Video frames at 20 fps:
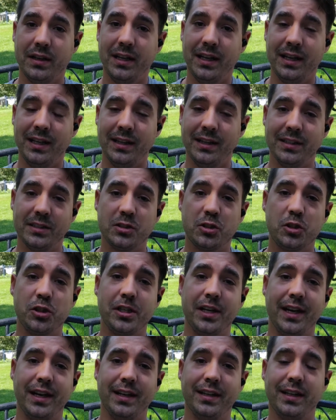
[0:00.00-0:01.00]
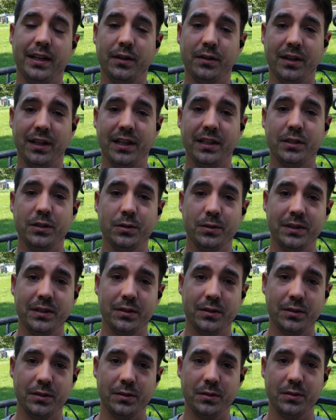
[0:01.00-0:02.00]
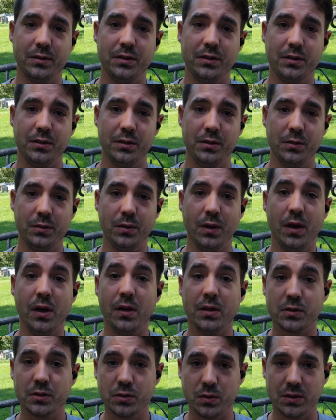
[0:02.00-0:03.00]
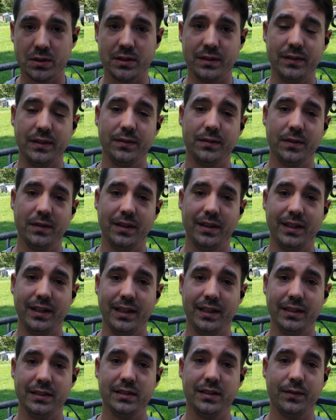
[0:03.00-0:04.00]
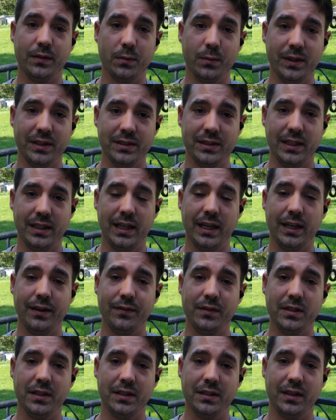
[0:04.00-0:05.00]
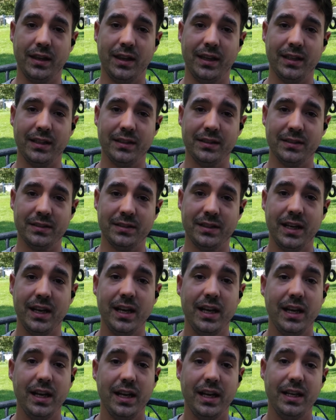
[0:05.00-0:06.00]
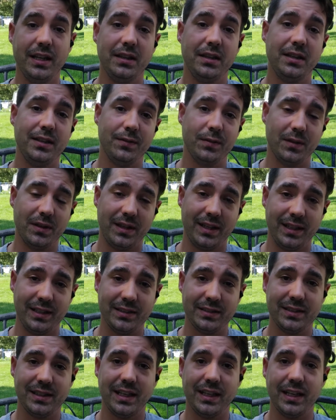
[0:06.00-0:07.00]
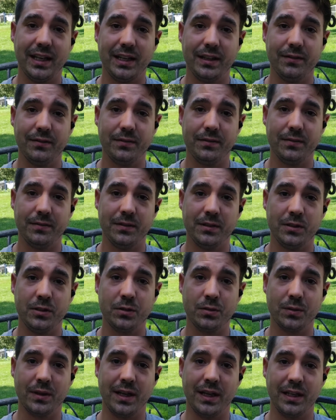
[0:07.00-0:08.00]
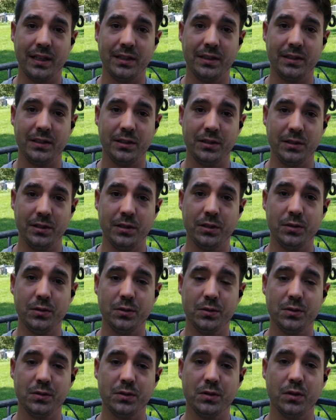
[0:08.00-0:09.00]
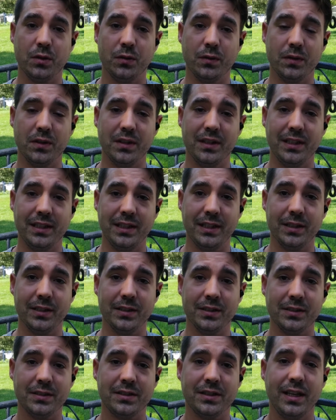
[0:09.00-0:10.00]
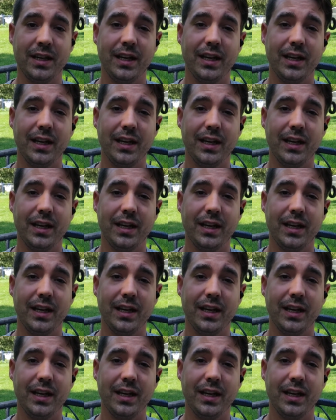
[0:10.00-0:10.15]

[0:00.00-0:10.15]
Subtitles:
In this channel, I'd like to introduce you to all sorts of different things, different ways that I've done things, and different things that I've tried to use over the years.